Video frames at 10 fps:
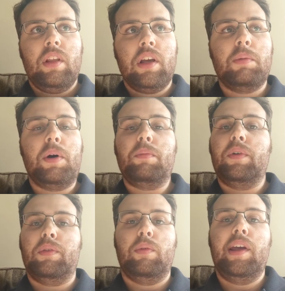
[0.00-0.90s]
come up
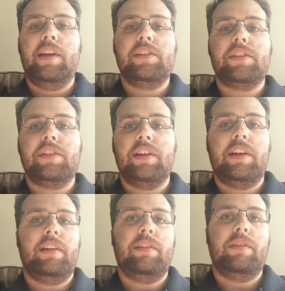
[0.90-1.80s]
with ways
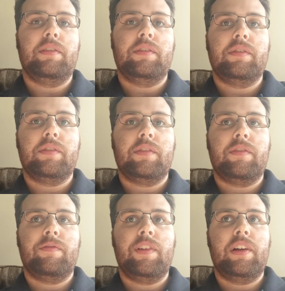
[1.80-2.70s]
to
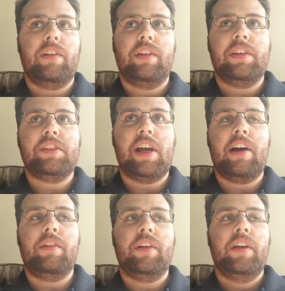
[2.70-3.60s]
figure this
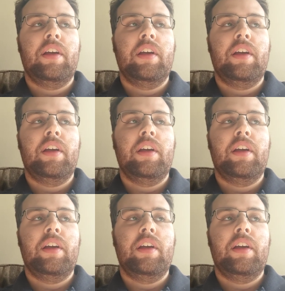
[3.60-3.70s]
out.